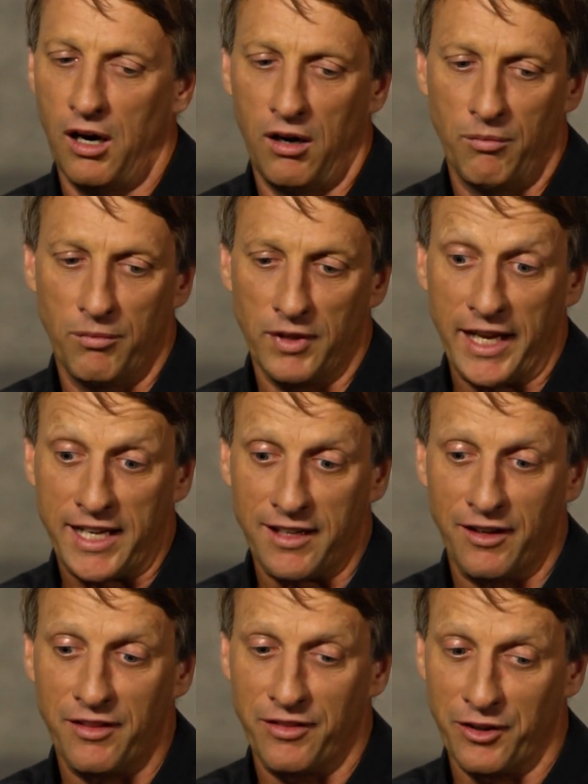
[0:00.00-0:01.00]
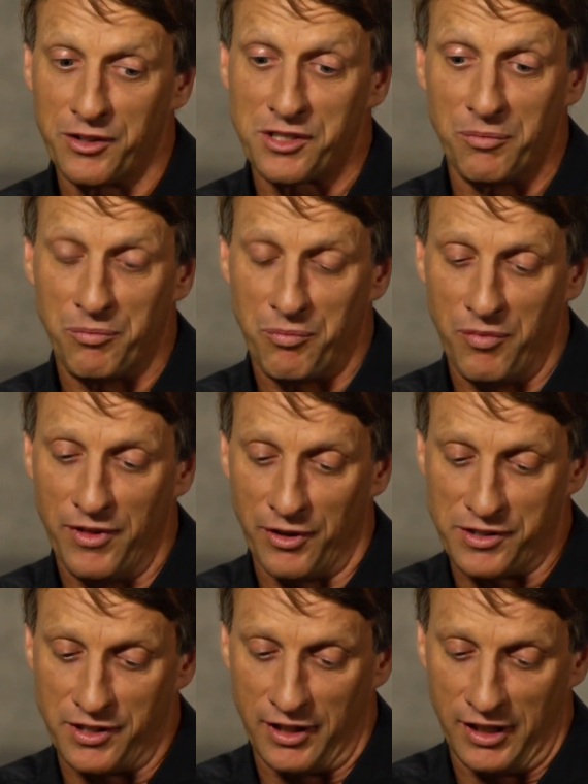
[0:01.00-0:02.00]
Um, like there's a
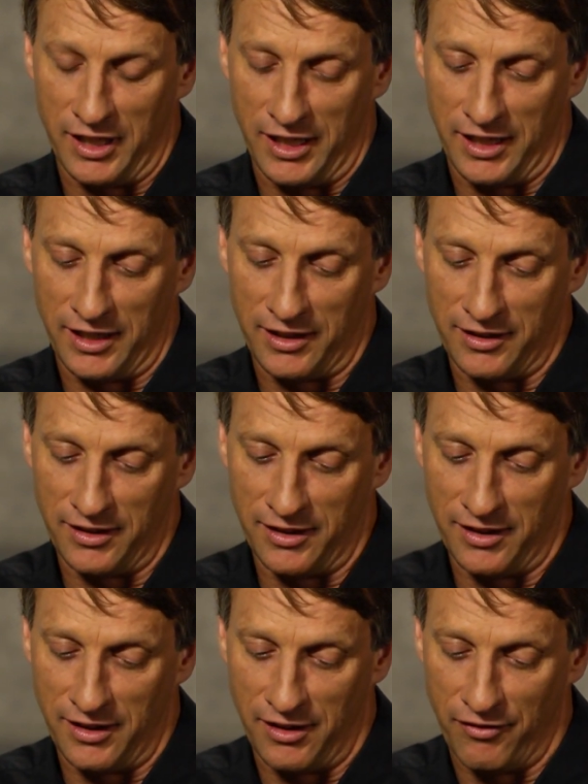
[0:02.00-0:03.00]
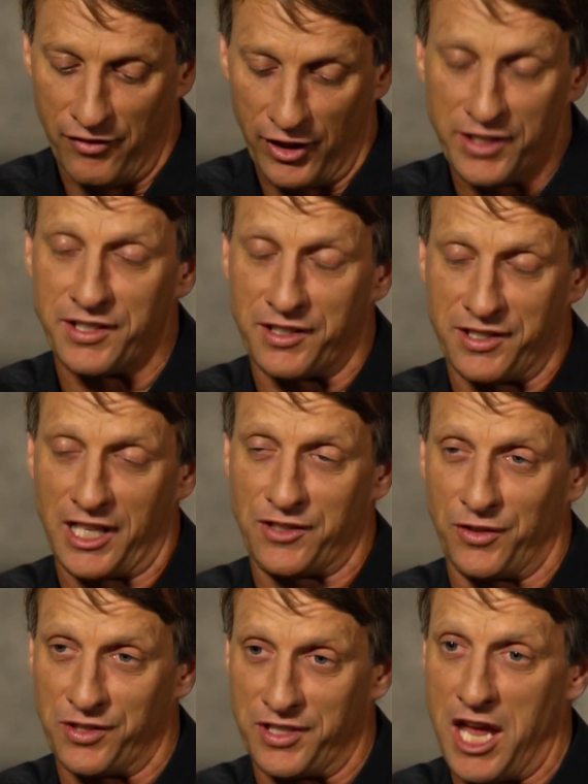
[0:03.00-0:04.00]
there's a a very
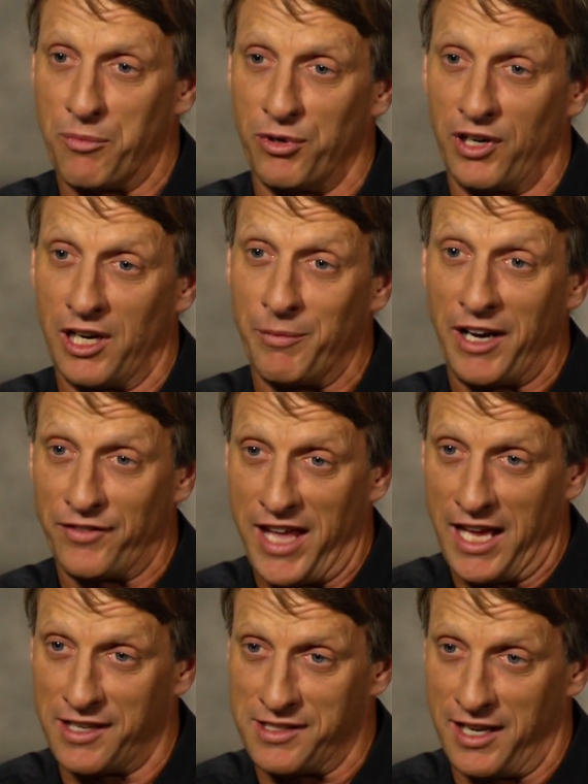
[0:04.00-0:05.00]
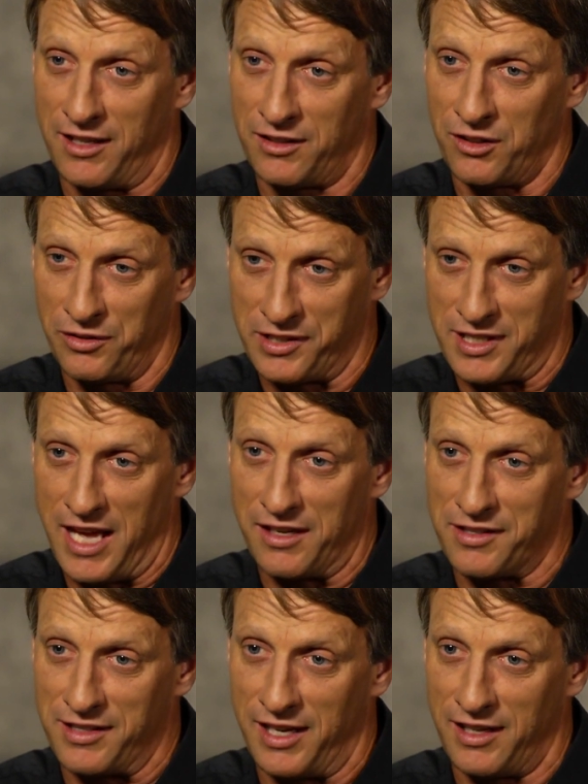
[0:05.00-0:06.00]
successful skate program in Afghanistan called
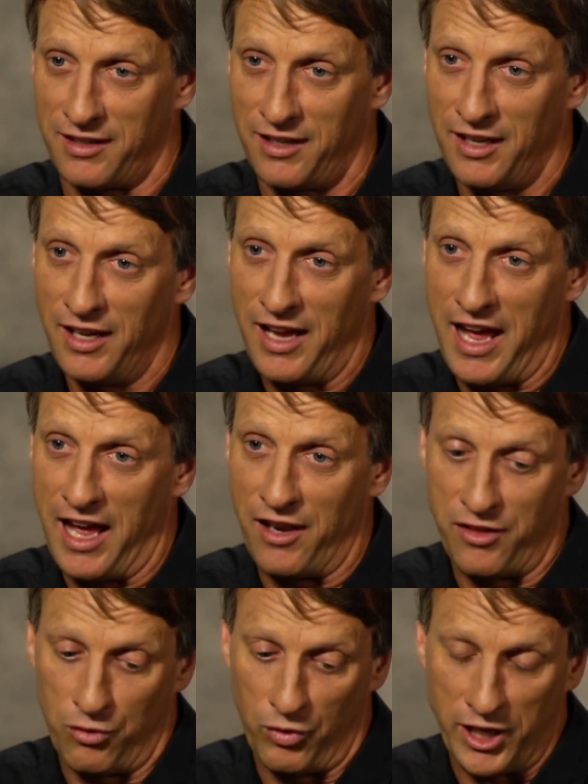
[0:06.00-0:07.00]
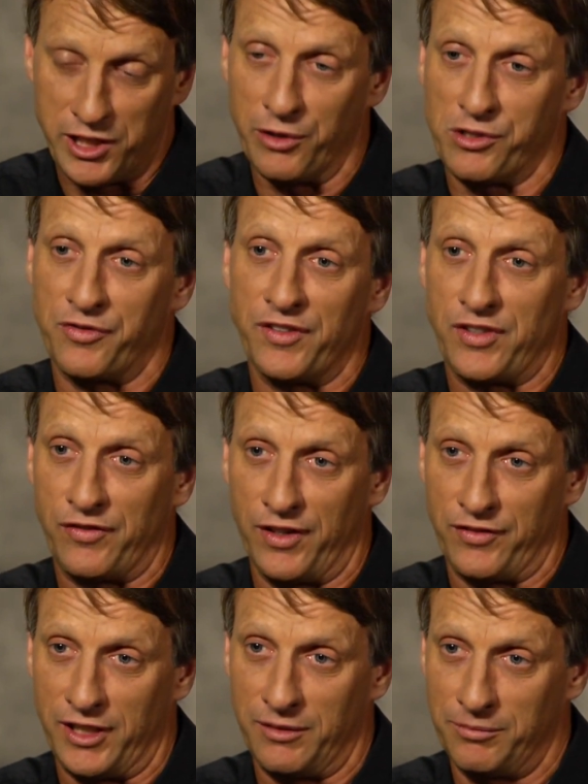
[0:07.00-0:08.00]
Skateistan, and the ratio is
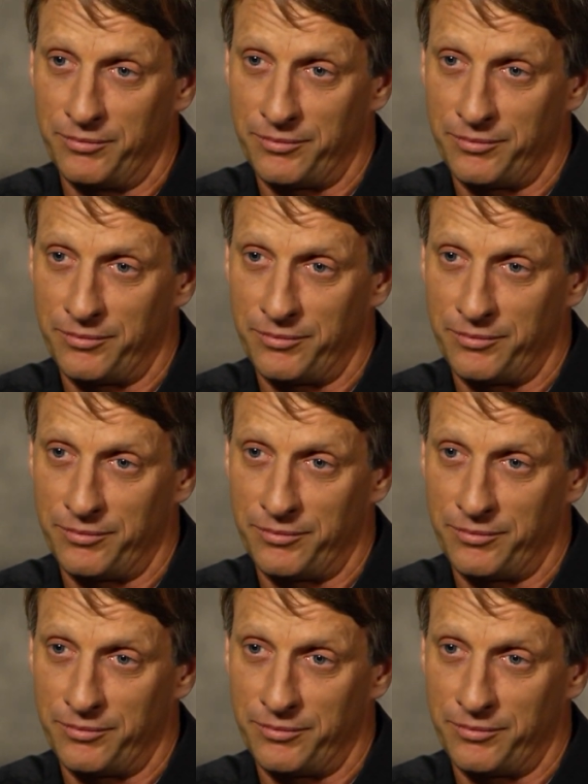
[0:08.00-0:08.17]
50-50.